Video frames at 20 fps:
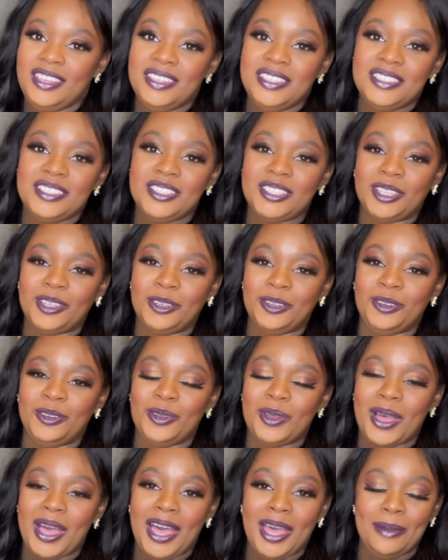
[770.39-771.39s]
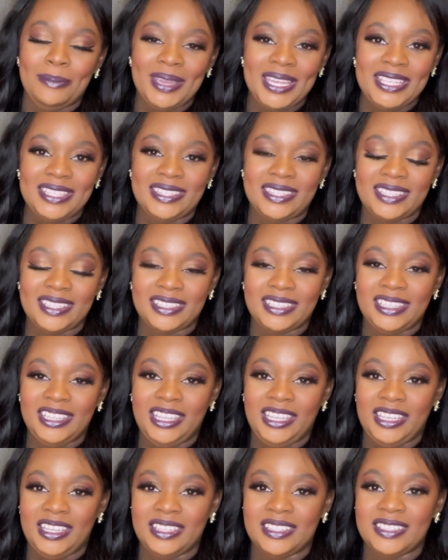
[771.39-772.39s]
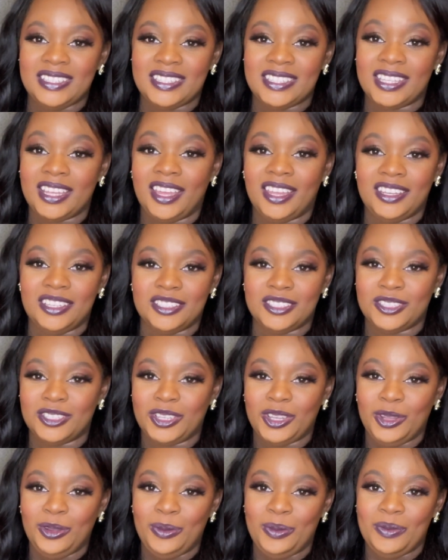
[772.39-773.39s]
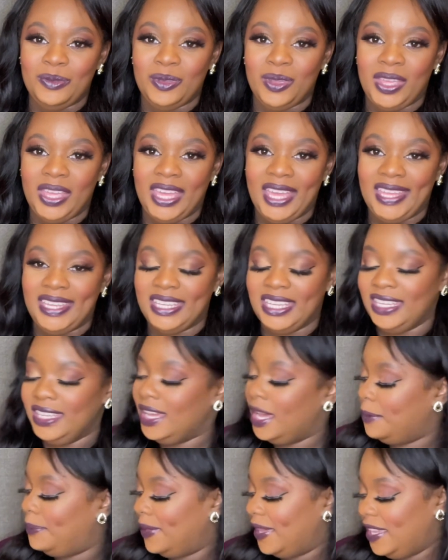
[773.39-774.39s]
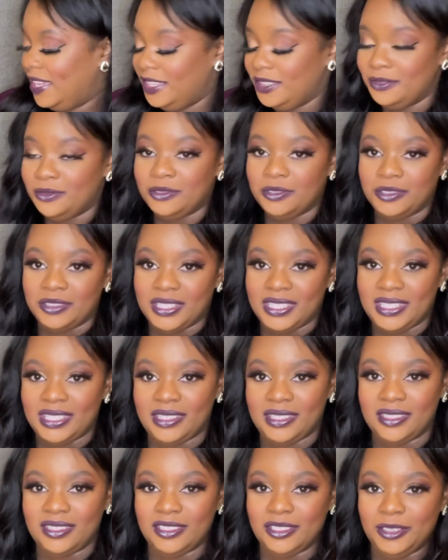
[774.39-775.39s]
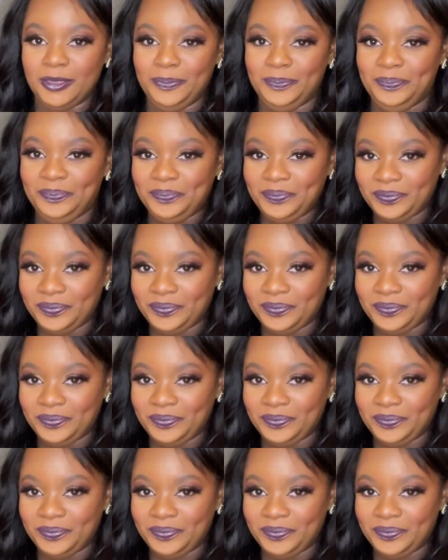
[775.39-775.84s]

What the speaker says: So I basically decided to go with it, and then I paid for the system.